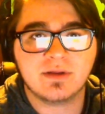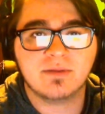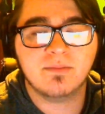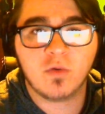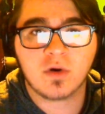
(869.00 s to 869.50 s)

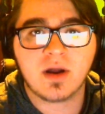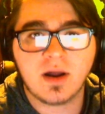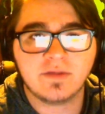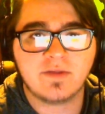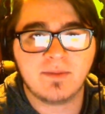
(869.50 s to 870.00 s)
more
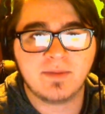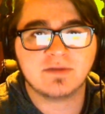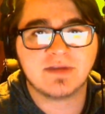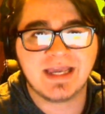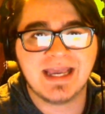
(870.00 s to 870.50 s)
content, because
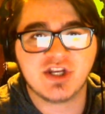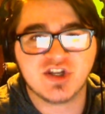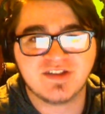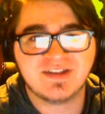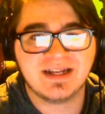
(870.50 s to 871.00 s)
I can't
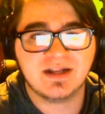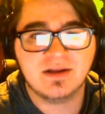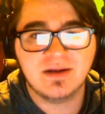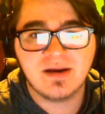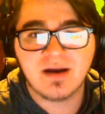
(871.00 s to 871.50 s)
just sit
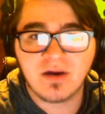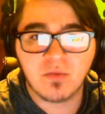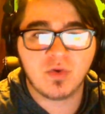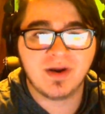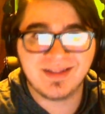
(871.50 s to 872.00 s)
on
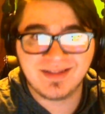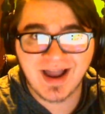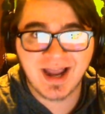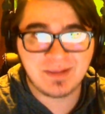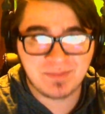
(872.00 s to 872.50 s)
one
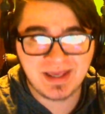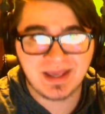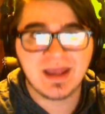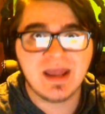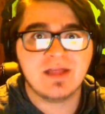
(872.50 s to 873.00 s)
IP.
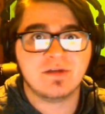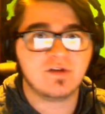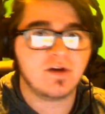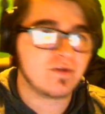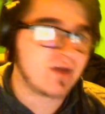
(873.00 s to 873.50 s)
There's
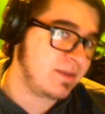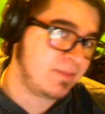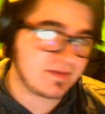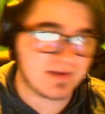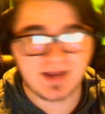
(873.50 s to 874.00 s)
other
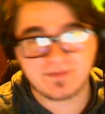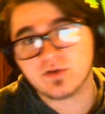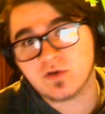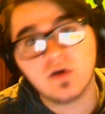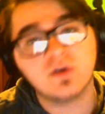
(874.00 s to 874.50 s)
IPs I have to
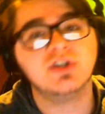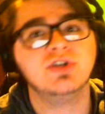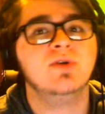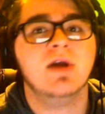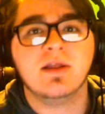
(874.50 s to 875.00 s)
go
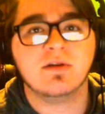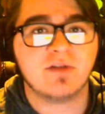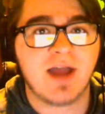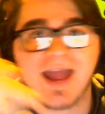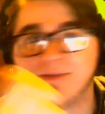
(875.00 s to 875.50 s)
to.
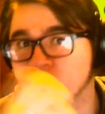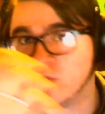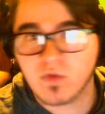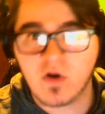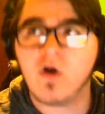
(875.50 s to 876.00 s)
I have to
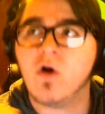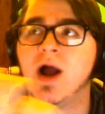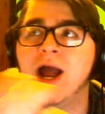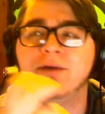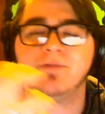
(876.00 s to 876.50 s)
grow.
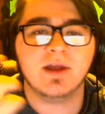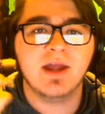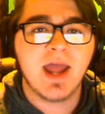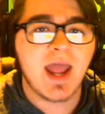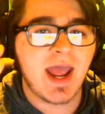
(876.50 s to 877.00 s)

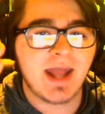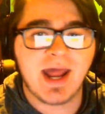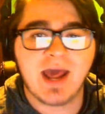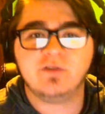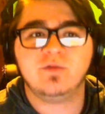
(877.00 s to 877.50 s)
And
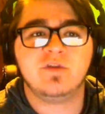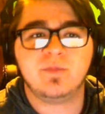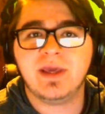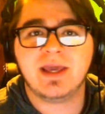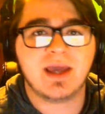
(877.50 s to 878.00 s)
as we
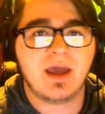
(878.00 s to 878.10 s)
speak,